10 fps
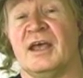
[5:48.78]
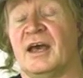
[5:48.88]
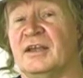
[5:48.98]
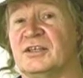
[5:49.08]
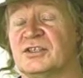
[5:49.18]

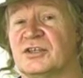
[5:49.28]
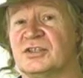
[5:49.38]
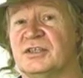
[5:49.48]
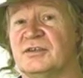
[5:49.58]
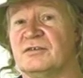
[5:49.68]
And as such,
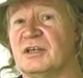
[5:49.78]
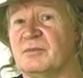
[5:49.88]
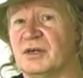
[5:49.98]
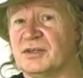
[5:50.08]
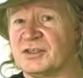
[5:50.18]
he didn't really
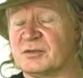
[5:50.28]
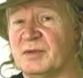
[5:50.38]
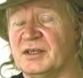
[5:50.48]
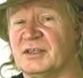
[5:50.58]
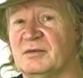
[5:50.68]

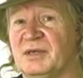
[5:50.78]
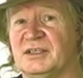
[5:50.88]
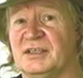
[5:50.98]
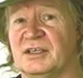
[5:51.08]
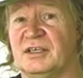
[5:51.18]
participate in the
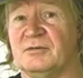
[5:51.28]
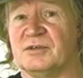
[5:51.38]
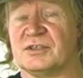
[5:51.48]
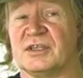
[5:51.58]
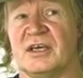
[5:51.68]
meeting. He
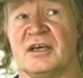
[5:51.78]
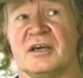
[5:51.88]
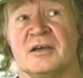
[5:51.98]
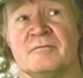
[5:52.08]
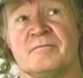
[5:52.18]
was
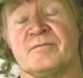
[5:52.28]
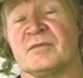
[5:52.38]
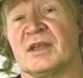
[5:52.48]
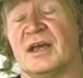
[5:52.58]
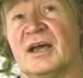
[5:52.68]
there
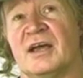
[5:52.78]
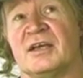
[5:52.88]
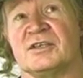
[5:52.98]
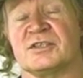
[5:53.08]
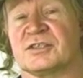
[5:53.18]

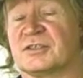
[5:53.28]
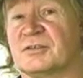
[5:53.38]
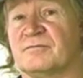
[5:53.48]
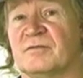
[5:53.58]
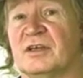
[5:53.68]

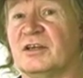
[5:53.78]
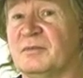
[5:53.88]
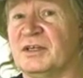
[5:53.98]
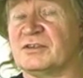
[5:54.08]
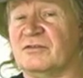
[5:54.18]
as a little
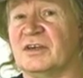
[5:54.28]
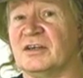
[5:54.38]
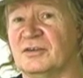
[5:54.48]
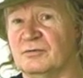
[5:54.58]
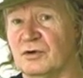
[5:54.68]
bit as a
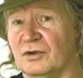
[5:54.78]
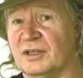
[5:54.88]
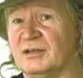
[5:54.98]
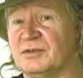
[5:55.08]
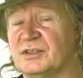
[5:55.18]
fly on the
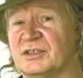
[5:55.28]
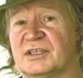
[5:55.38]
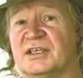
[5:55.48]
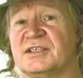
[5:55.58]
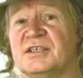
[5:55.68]
wall. He was just
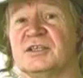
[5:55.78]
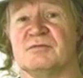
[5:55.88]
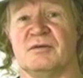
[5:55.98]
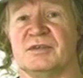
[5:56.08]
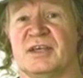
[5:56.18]
listening to
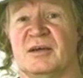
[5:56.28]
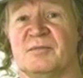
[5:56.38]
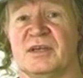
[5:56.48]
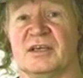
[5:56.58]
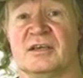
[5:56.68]
what was
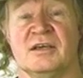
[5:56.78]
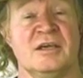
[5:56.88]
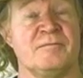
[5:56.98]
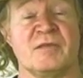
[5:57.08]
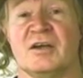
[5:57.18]
happening.
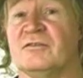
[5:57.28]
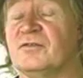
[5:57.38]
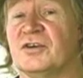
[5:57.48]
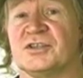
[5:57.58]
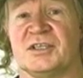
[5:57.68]
And at
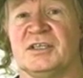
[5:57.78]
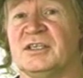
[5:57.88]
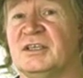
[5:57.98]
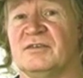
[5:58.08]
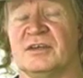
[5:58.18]
first he
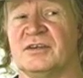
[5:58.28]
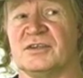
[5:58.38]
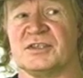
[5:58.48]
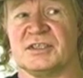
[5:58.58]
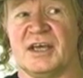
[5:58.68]
didn't even
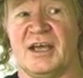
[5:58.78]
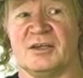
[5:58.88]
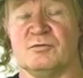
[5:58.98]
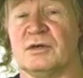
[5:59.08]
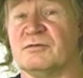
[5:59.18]

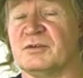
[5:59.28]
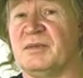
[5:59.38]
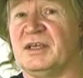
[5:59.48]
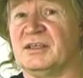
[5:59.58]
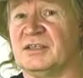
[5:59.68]
understand what was
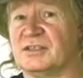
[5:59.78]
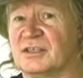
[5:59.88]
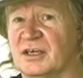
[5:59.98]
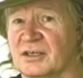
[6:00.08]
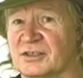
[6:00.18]
being
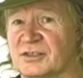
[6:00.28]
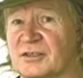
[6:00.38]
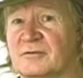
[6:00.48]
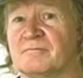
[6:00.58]
discussed.